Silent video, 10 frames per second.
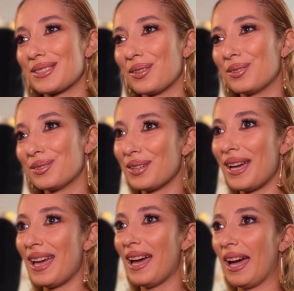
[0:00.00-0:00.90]
so
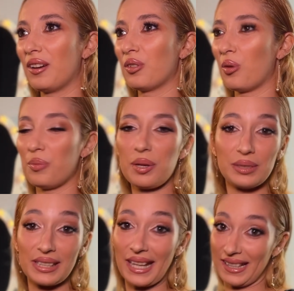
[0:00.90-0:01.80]
I don't know, maybe
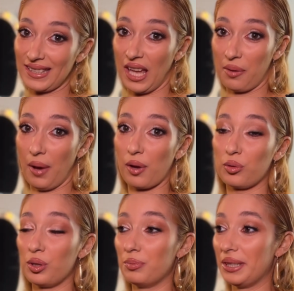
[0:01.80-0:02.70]
the next time I
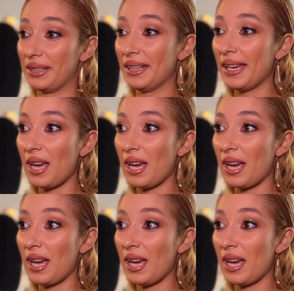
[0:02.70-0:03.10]
will be